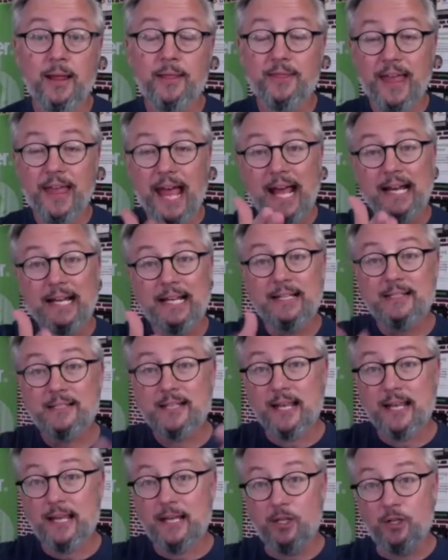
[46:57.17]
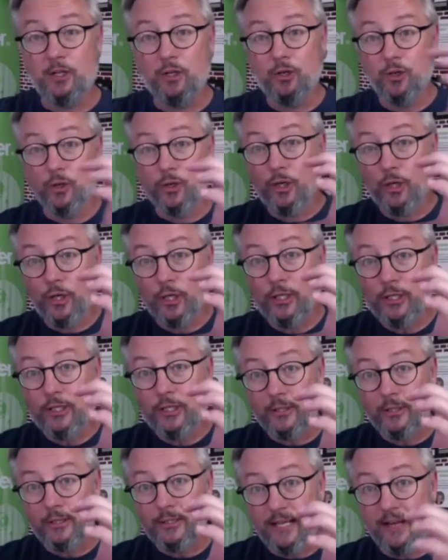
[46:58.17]
That is a
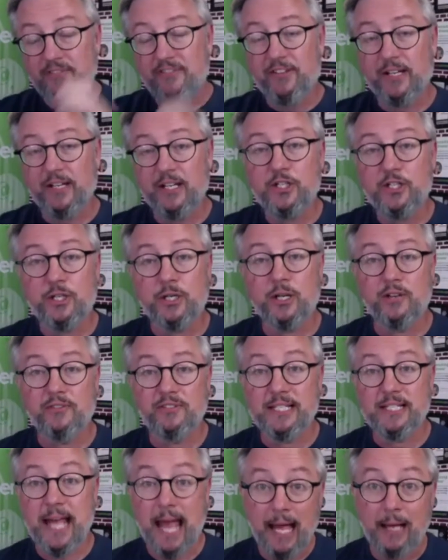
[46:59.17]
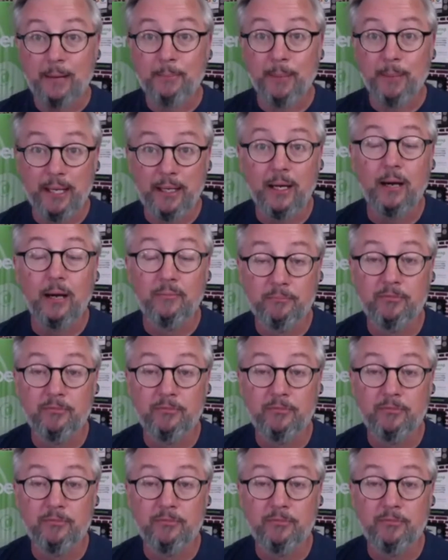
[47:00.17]
good definition of attack by comp-